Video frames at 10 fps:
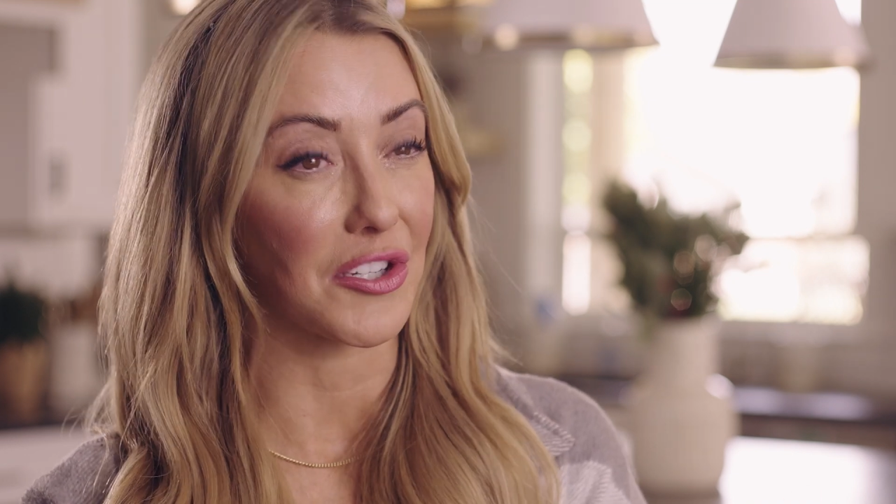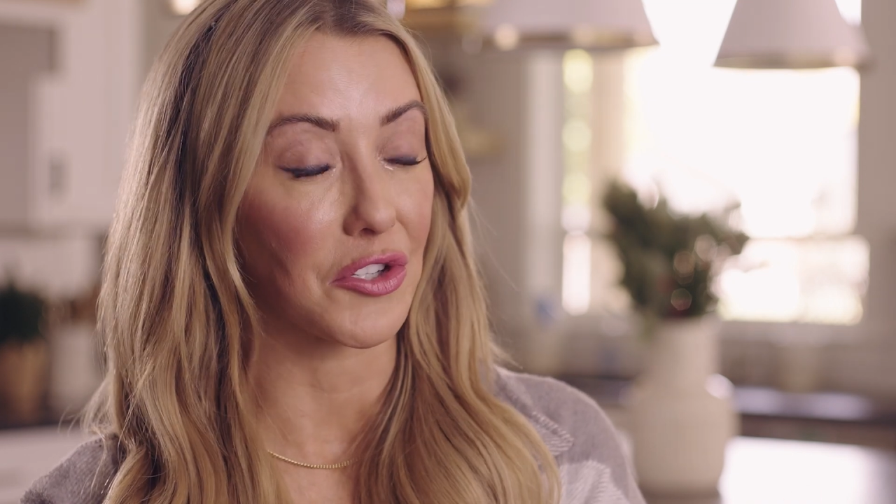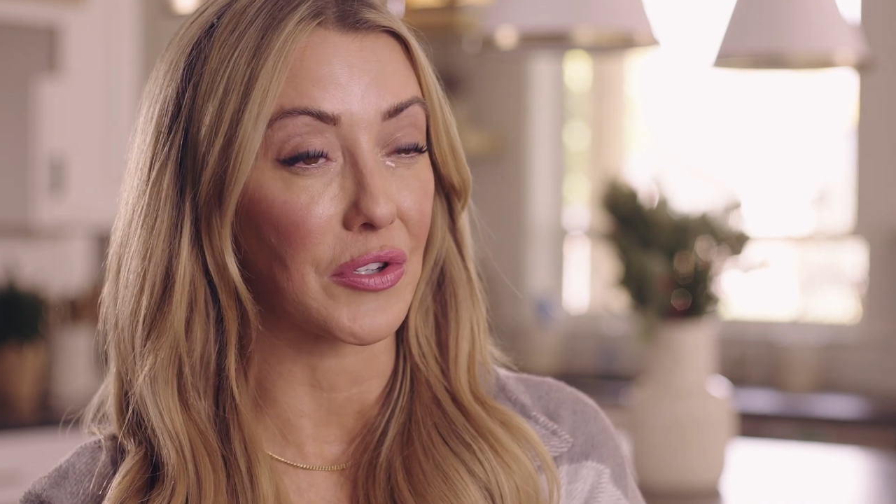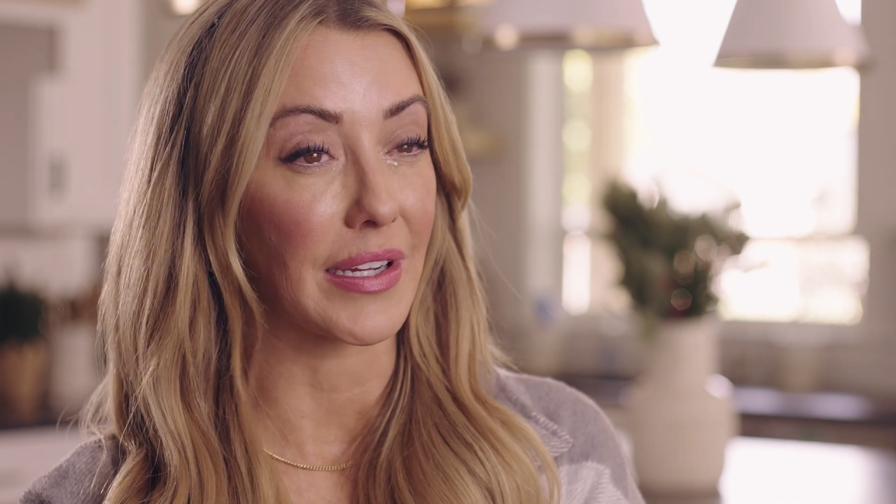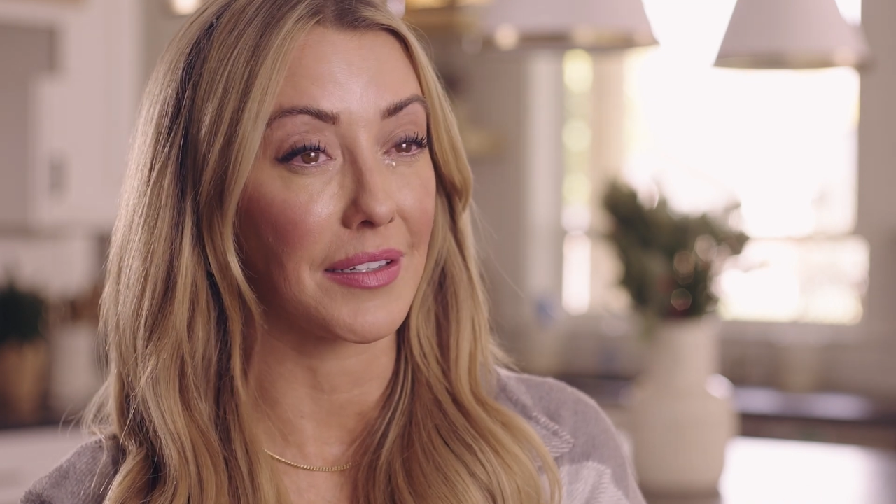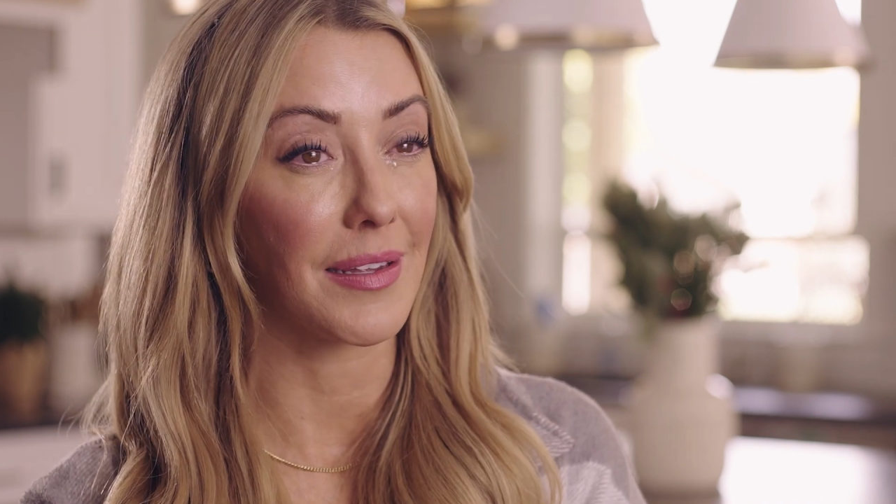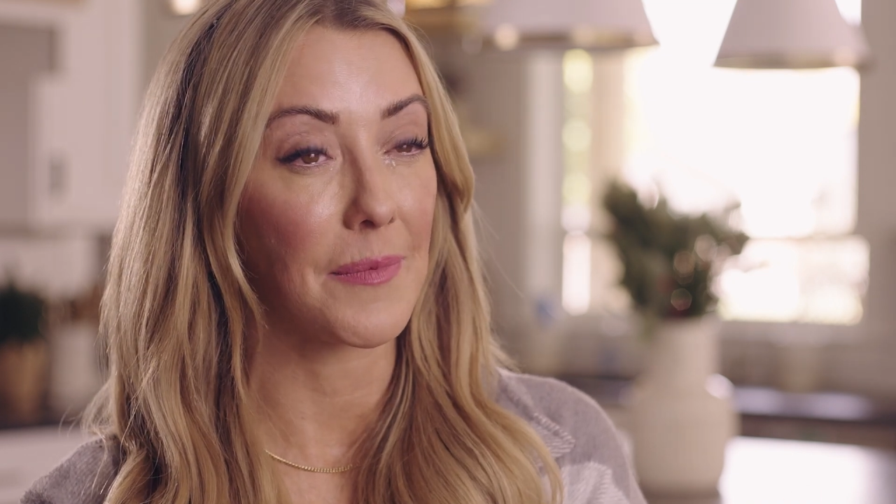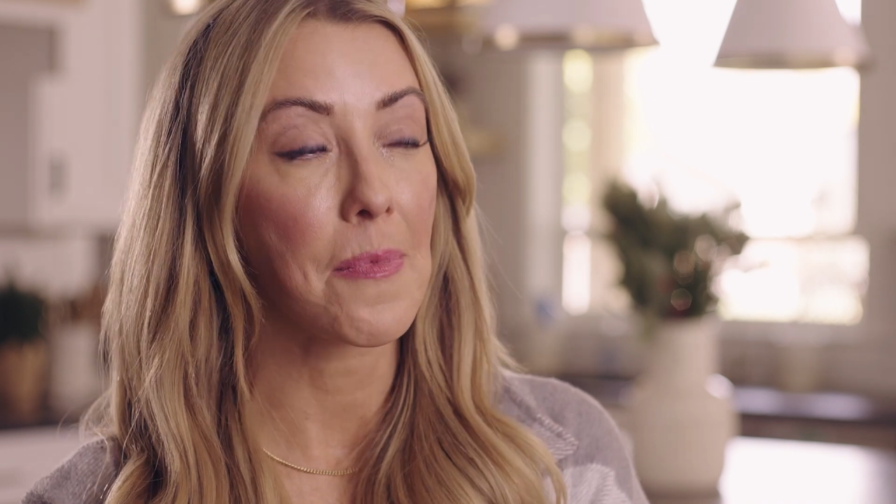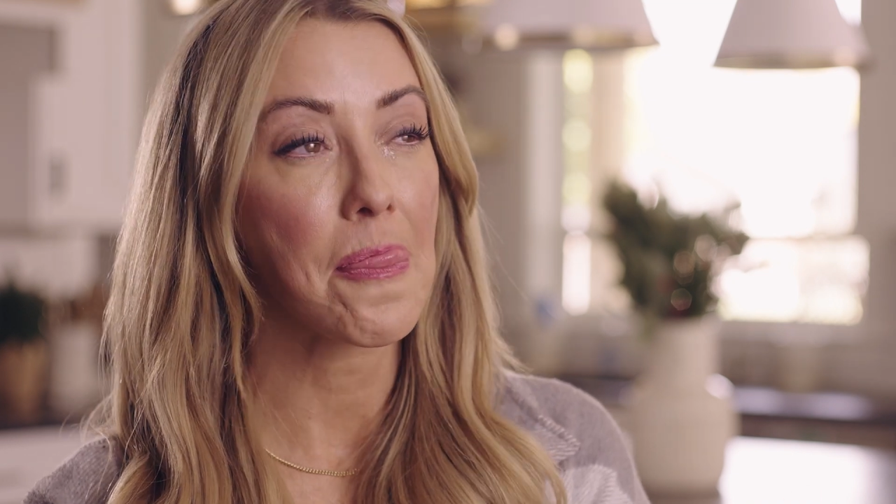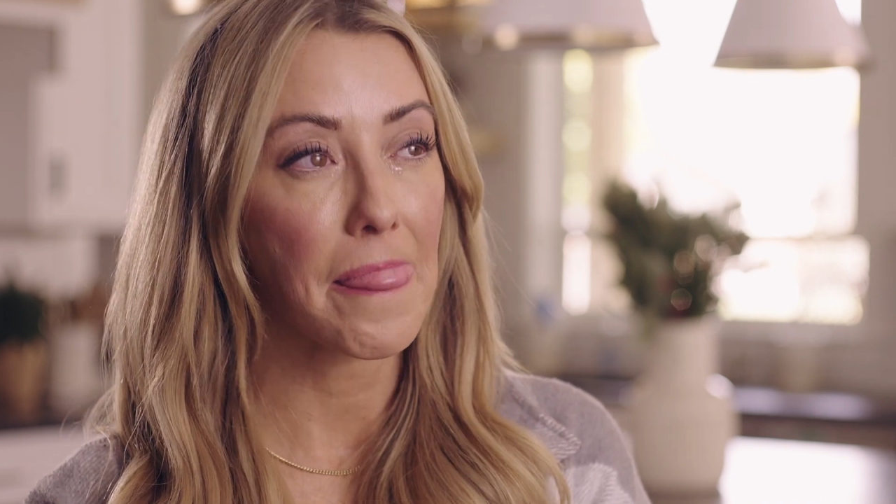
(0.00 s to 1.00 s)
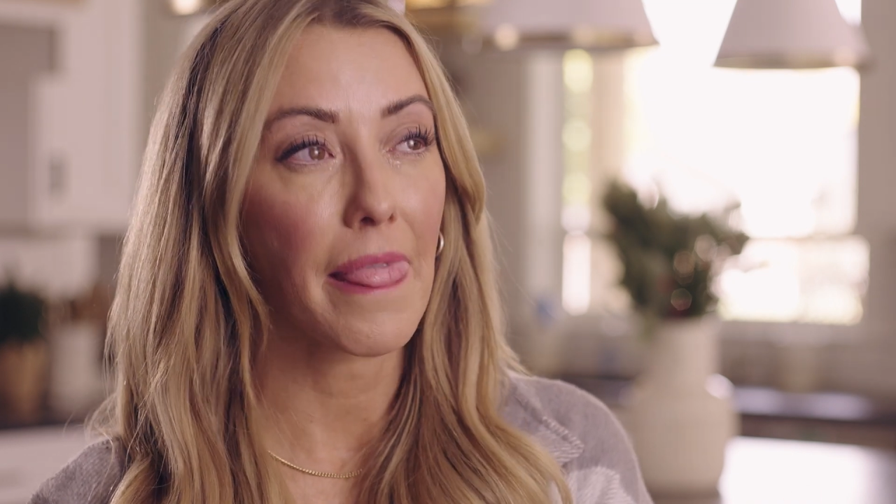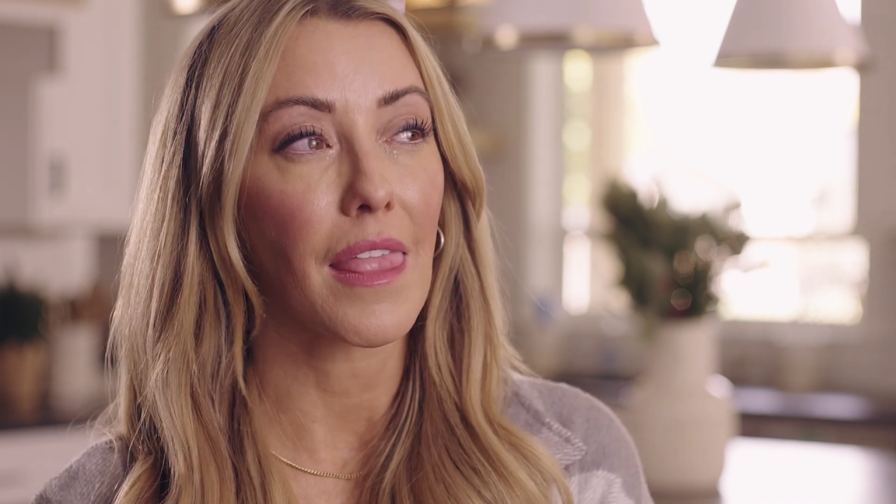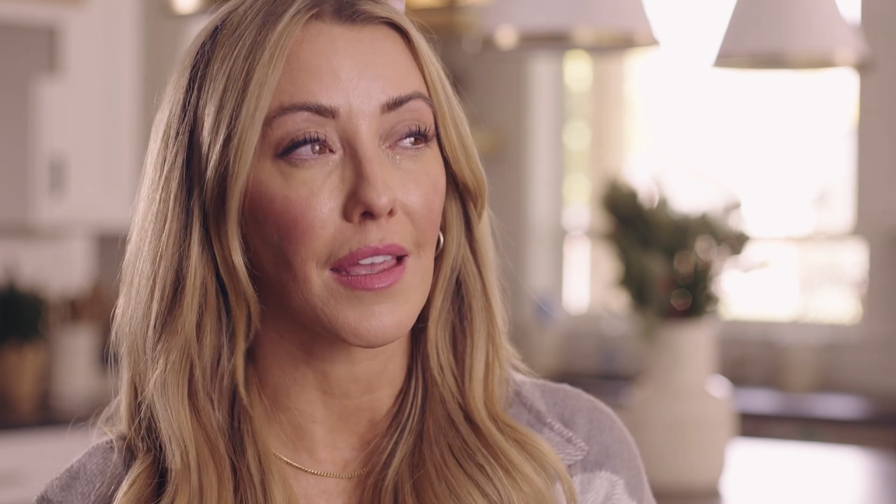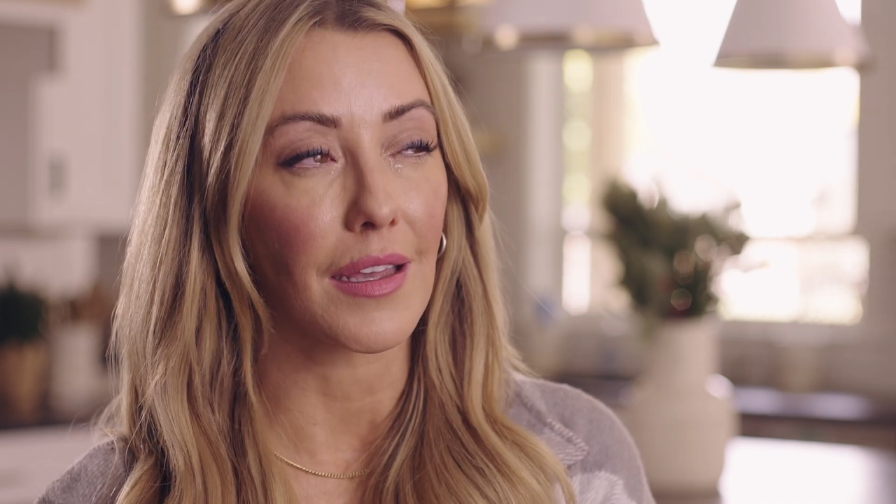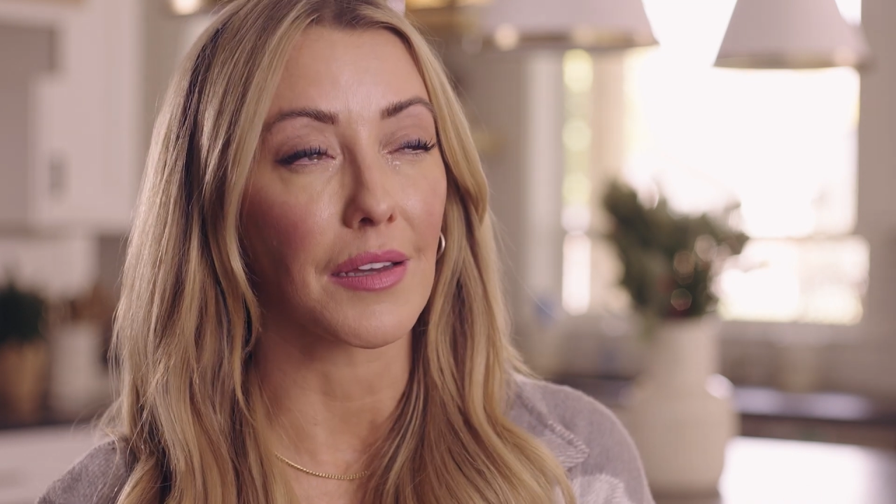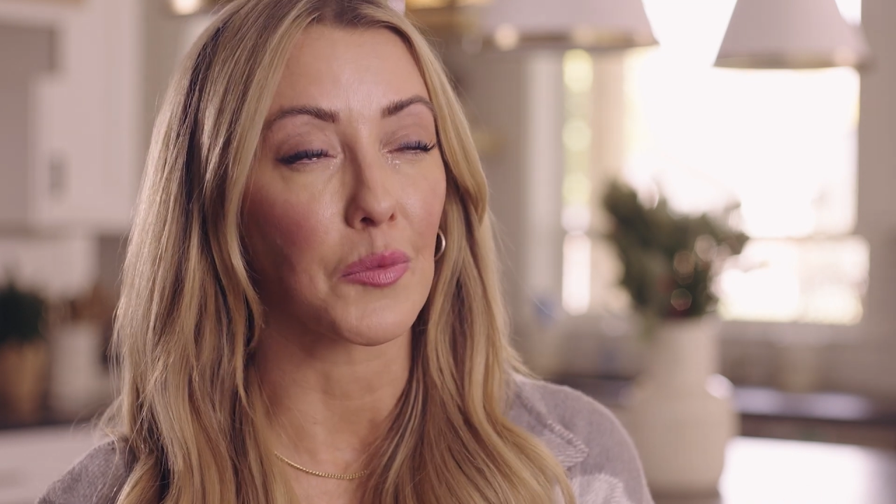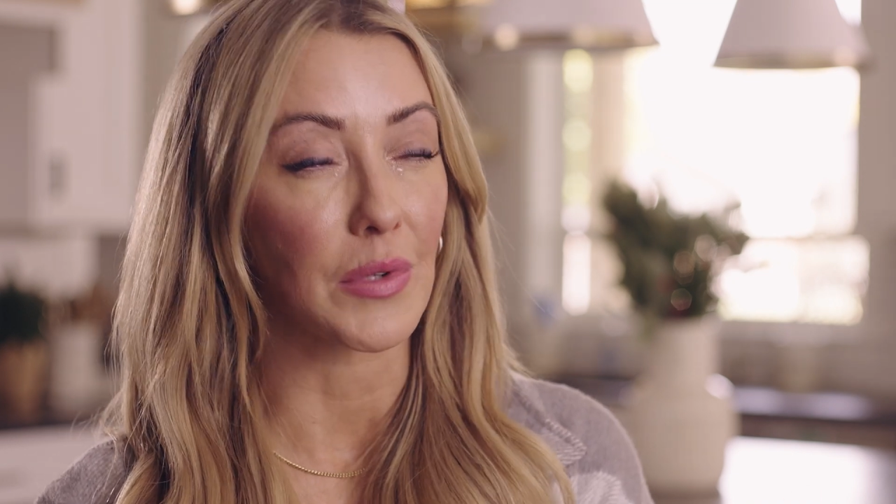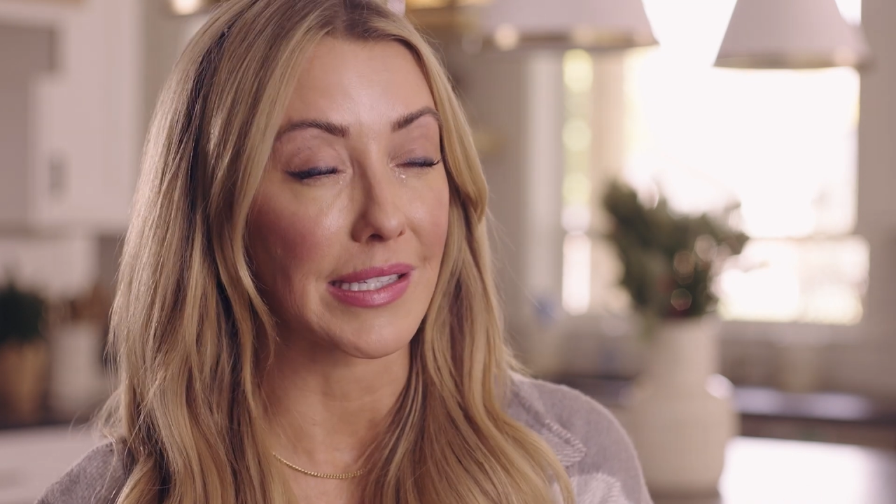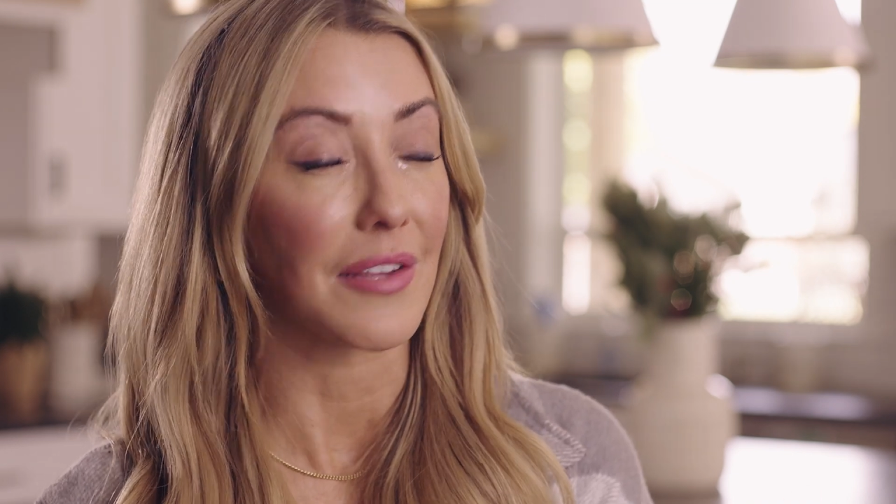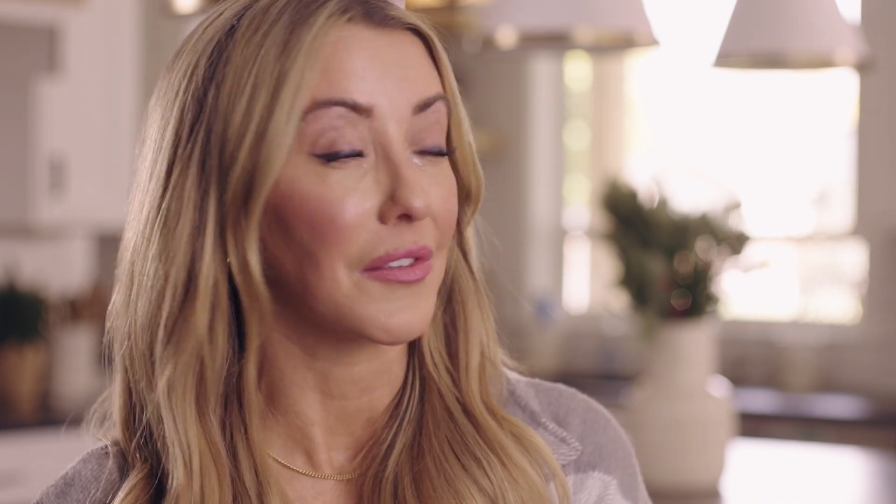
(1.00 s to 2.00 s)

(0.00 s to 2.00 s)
children was a